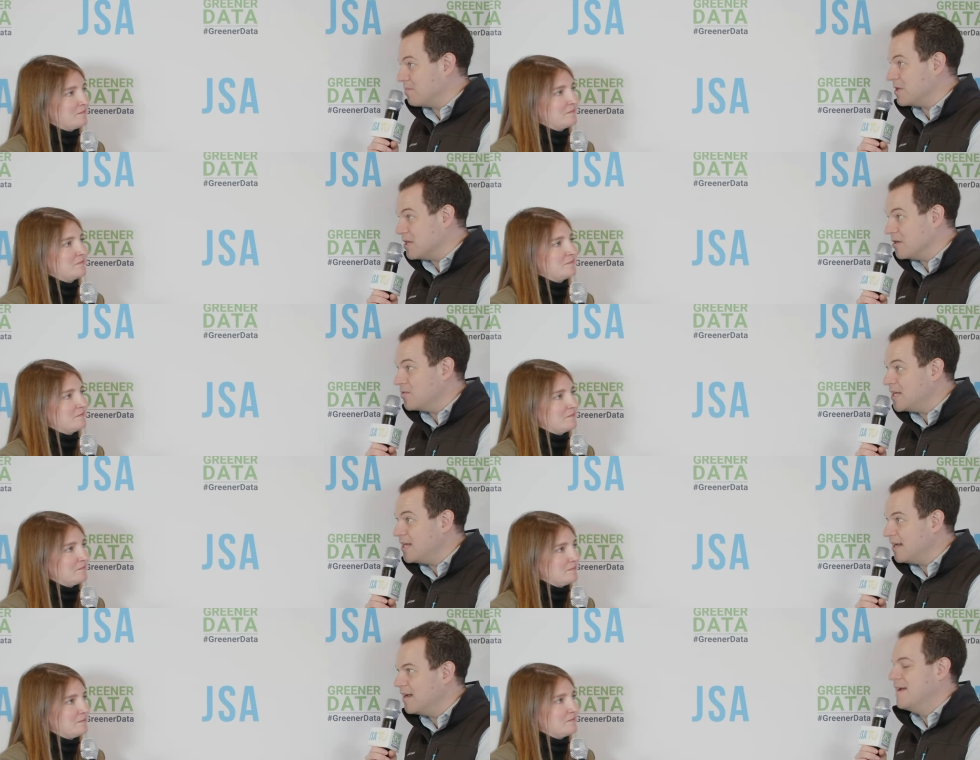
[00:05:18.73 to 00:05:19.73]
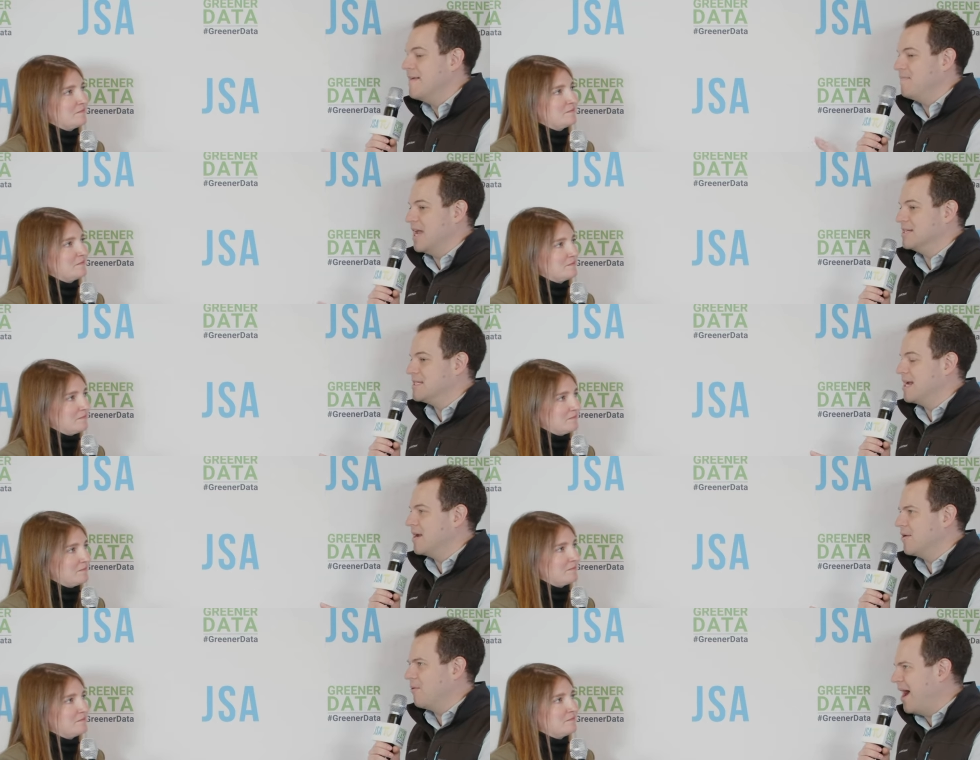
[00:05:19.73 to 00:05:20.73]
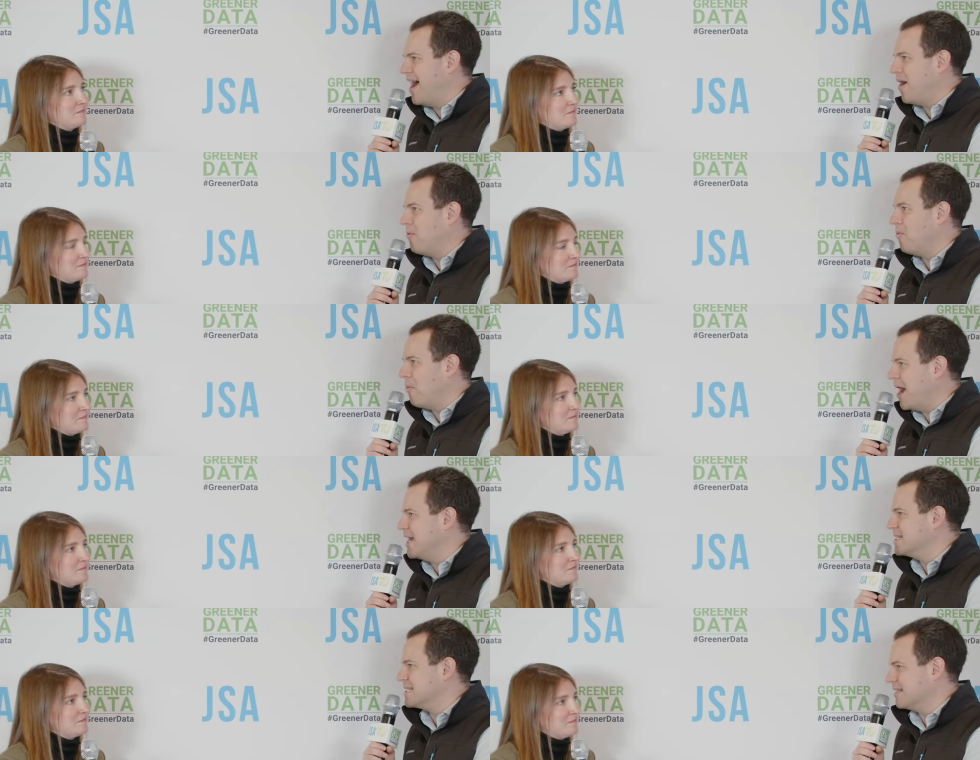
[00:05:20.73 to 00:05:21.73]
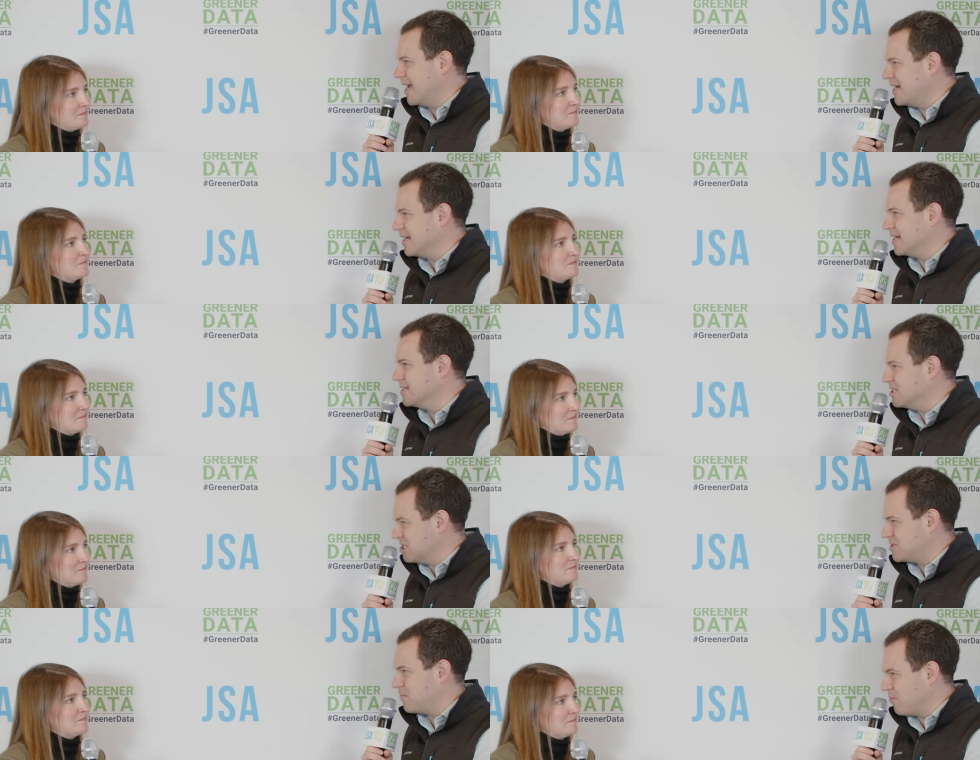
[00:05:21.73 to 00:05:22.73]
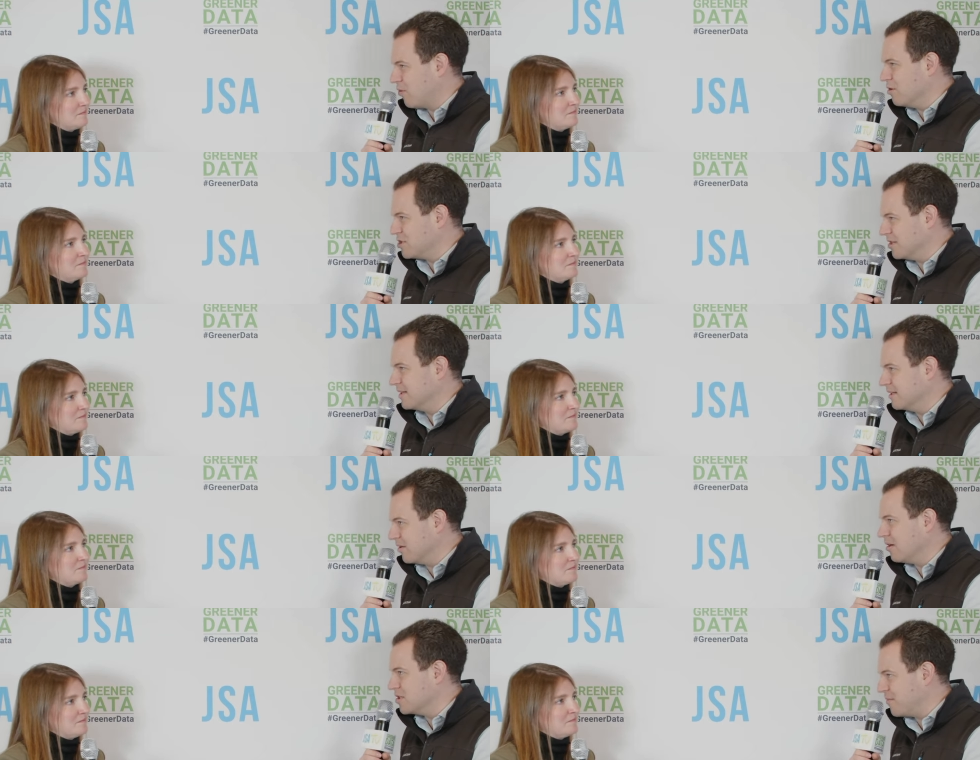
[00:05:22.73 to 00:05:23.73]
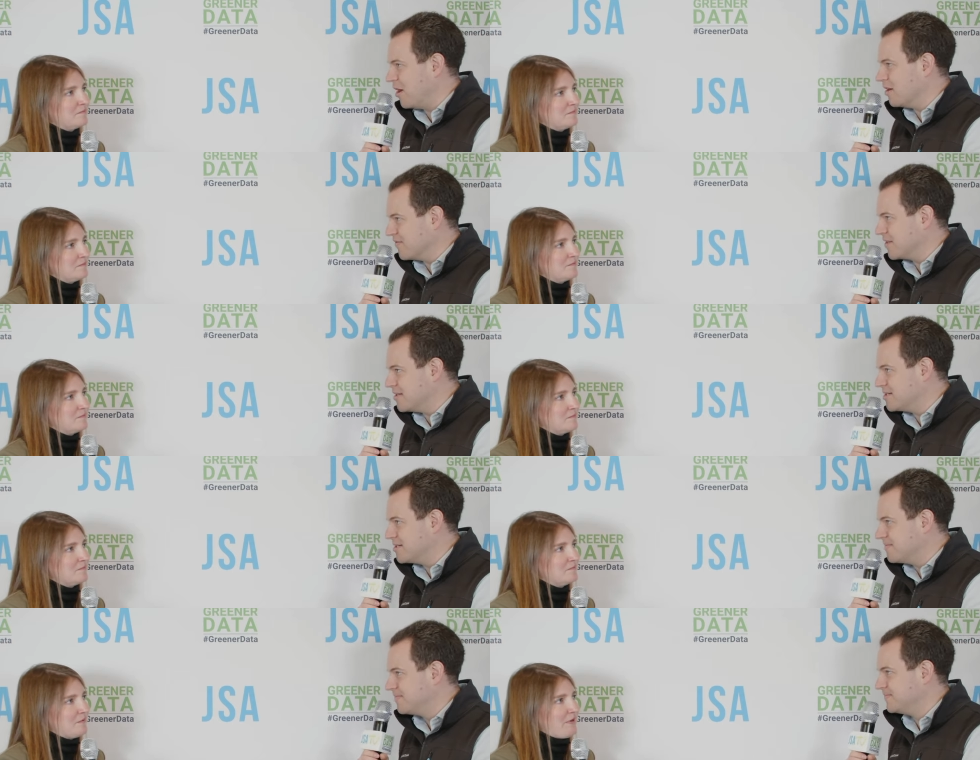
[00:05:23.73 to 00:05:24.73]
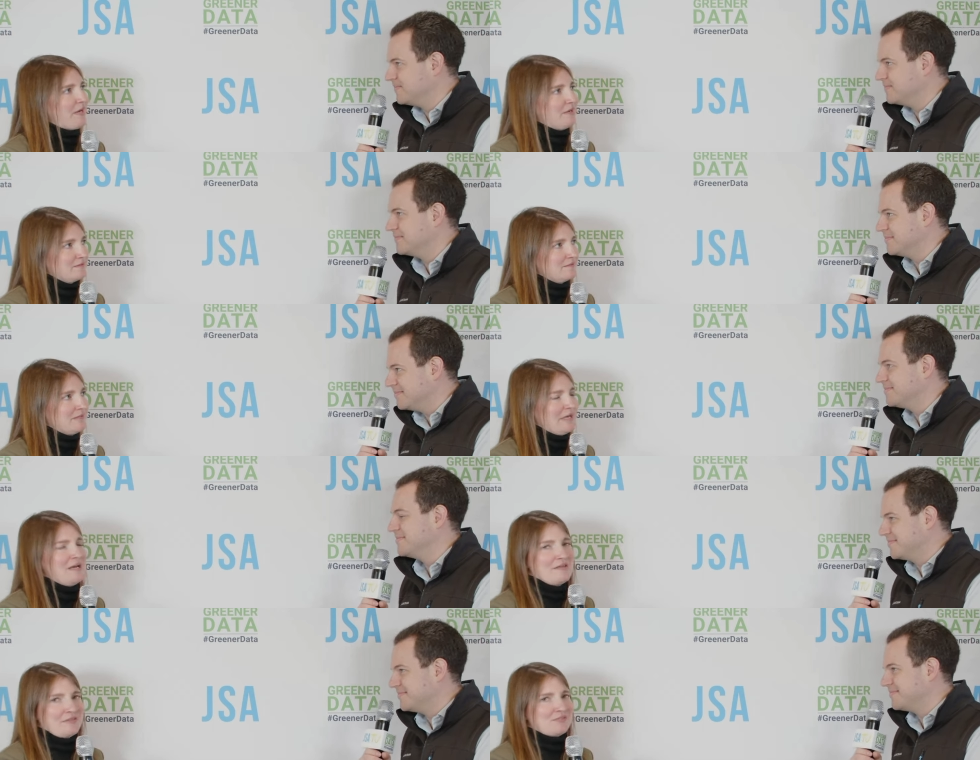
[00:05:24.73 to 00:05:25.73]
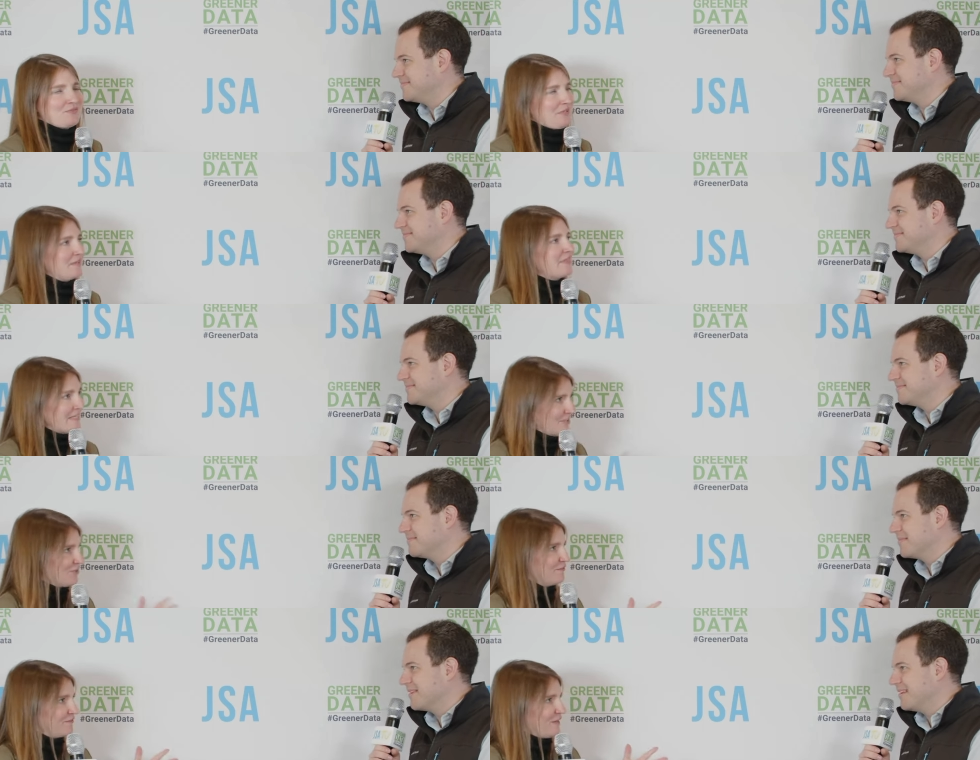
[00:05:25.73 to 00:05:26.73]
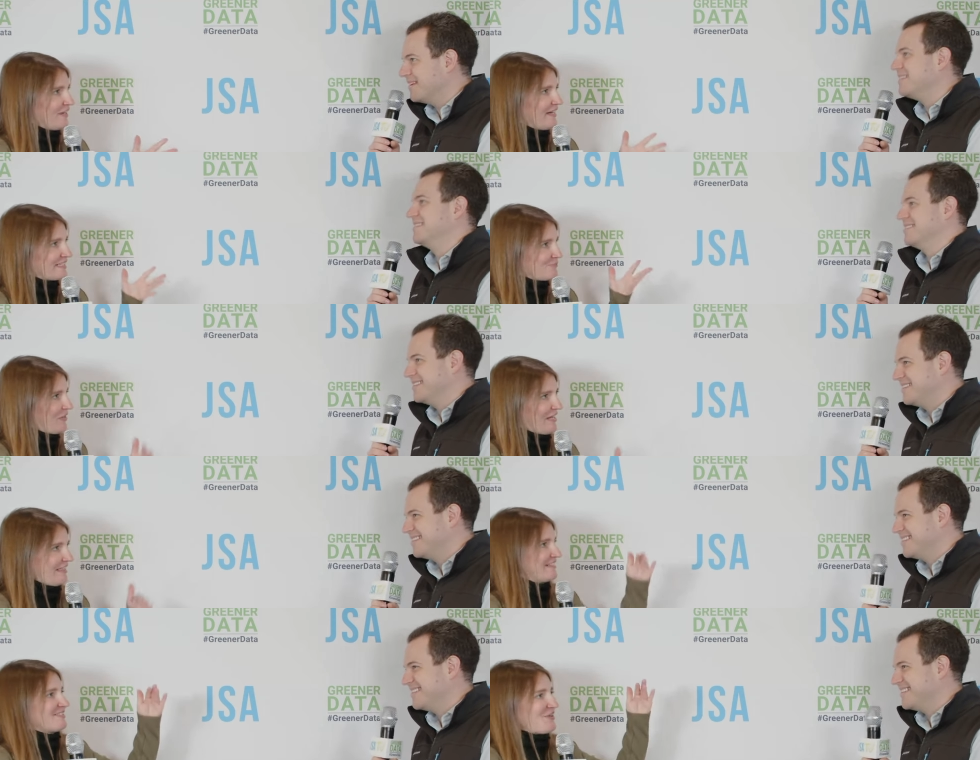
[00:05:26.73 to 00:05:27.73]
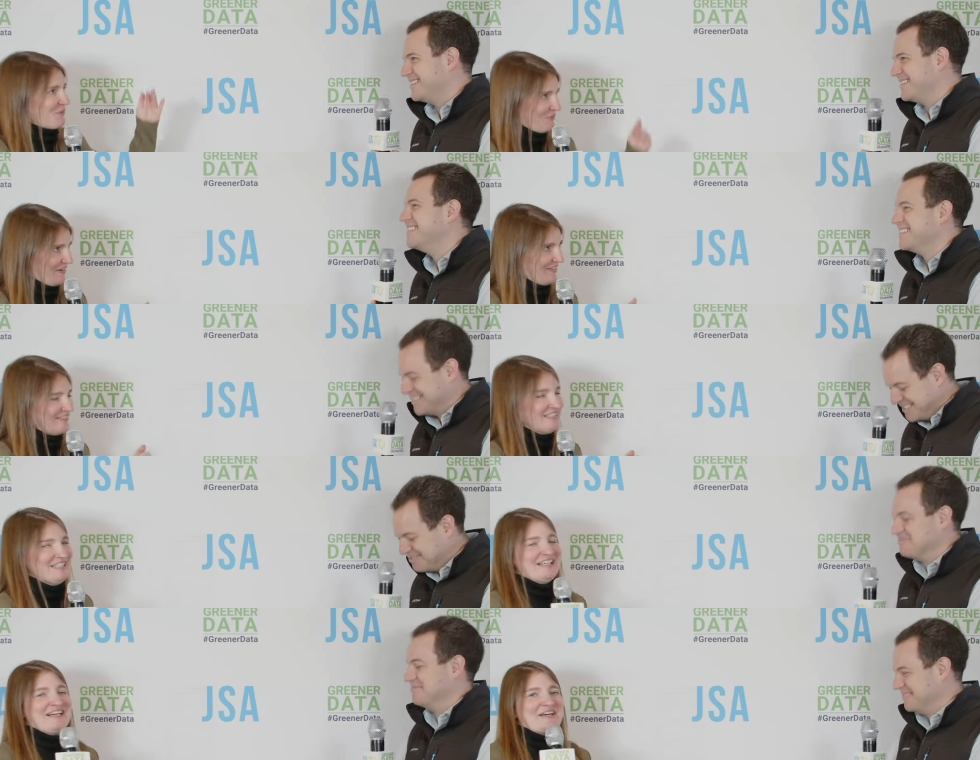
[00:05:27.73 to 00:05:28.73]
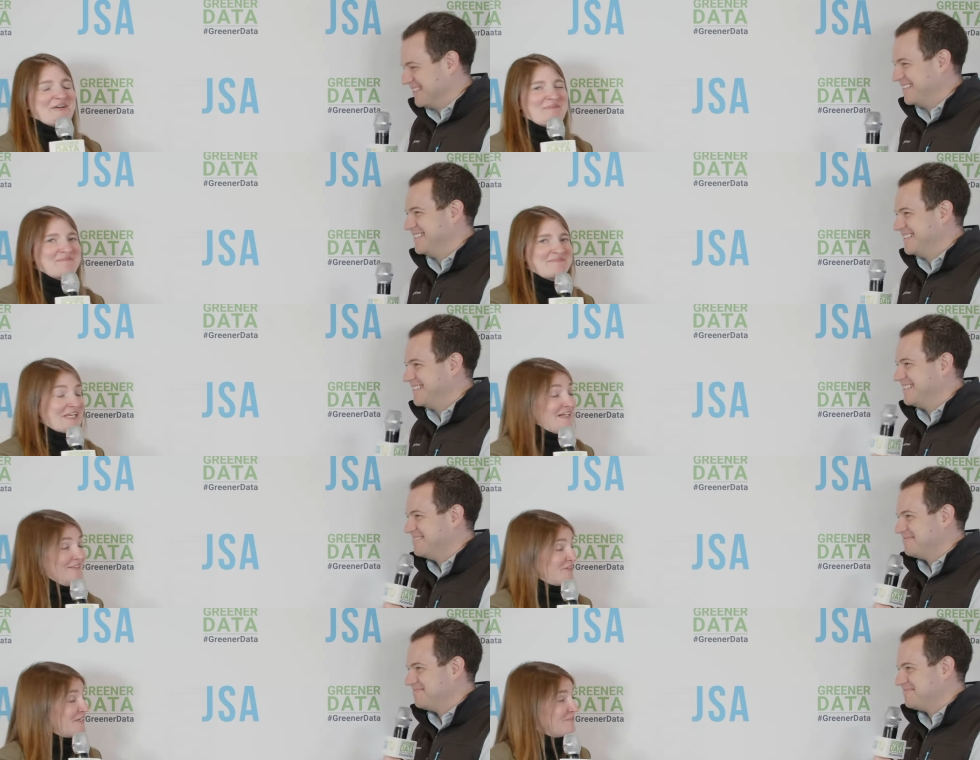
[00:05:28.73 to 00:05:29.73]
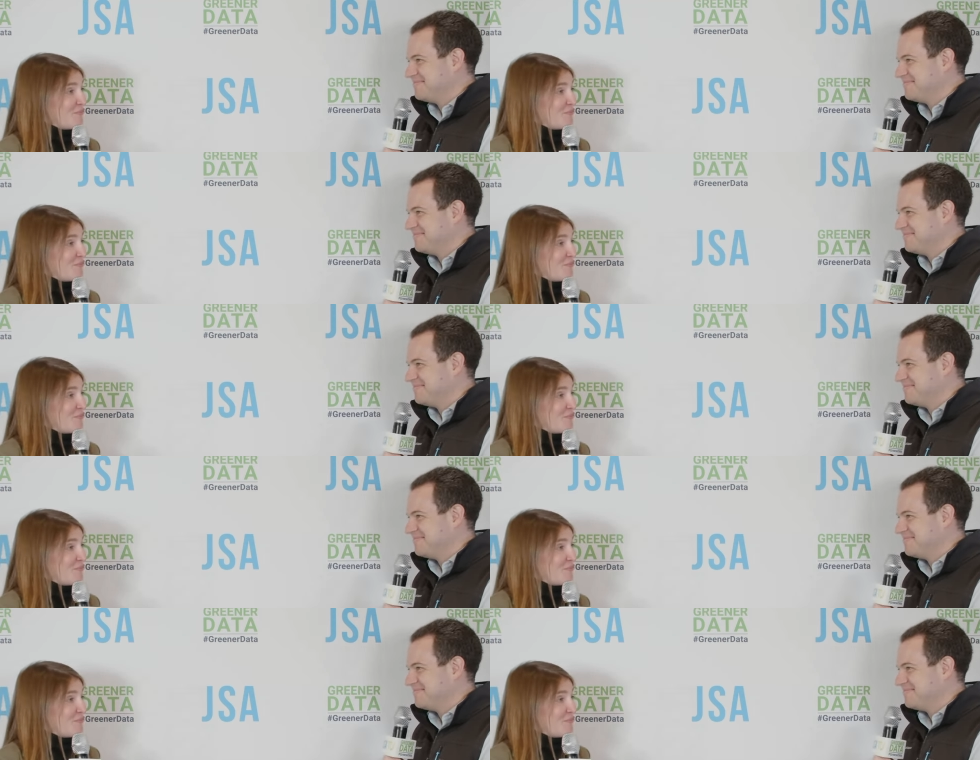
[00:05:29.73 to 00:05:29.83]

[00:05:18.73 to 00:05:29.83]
Speaker 1: PUE and say, wow, why is lighting a disproportionately large part of
Speaker 2: Right. Yeah, that's a really eh, thank you for explaining that so well. Um, yeah, very